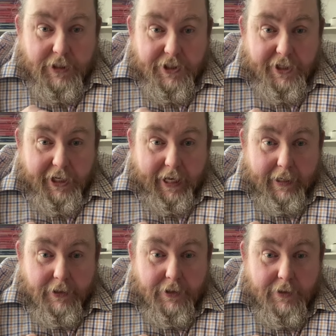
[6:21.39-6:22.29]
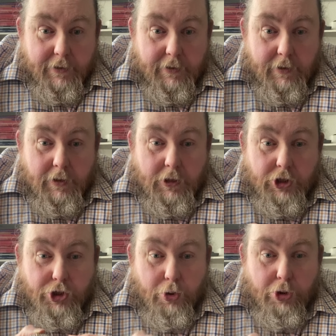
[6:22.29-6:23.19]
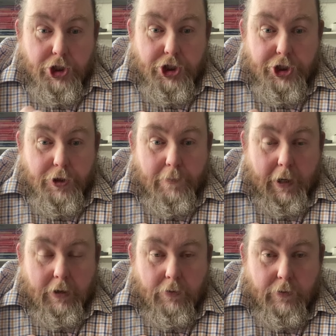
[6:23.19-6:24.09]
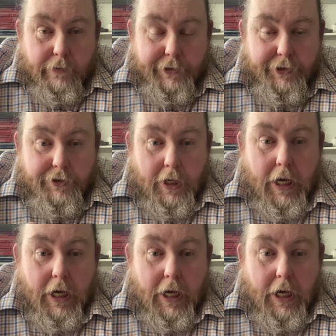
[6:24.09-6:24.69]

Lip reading: to collect Georgian shoe buckles,